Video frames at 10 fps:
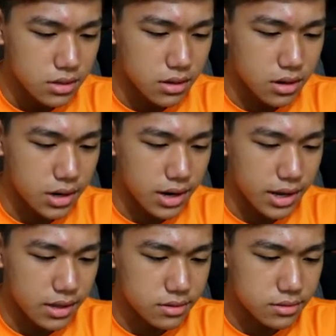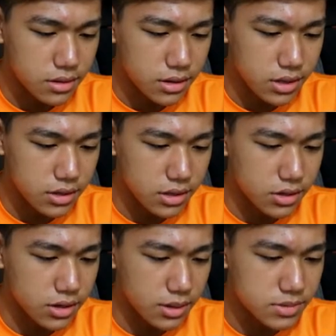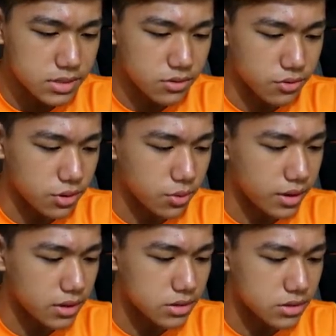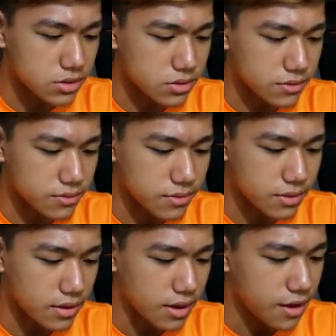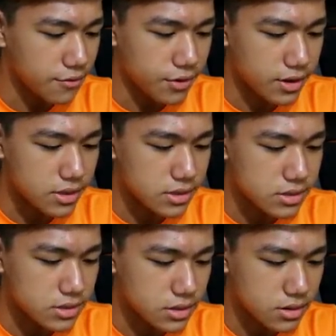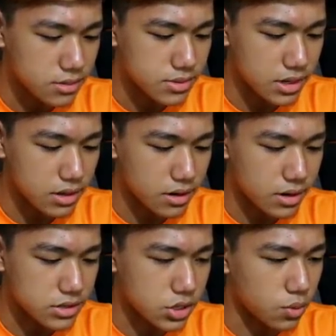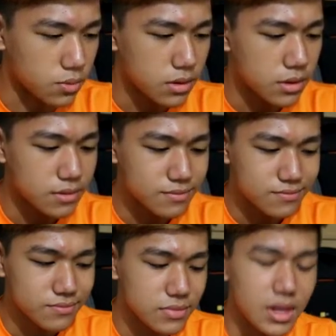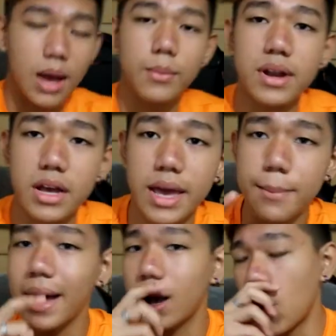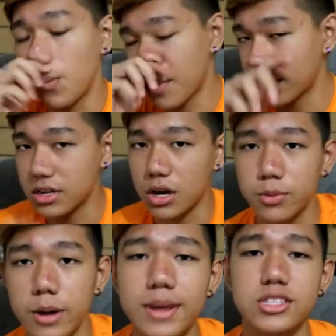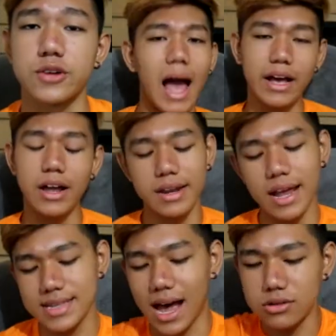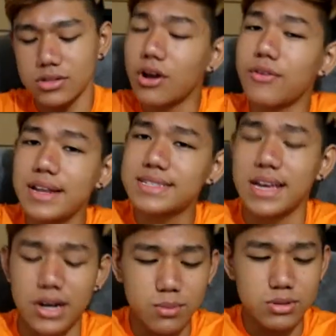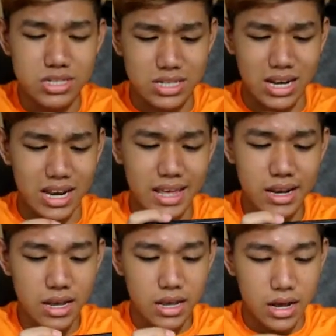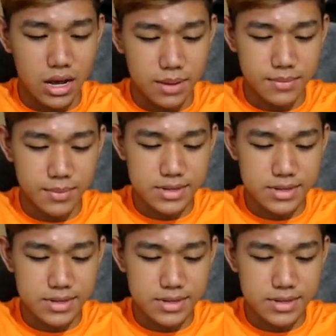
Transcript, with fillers: Alright, okay, looking good. I'm just gonna run away because, you know, freak this. You know I'm saying? Alright, let's go. I'm gonna get back home. I'm gonna upgrade myself. I got a nice house already set up, which is lit. Um, let me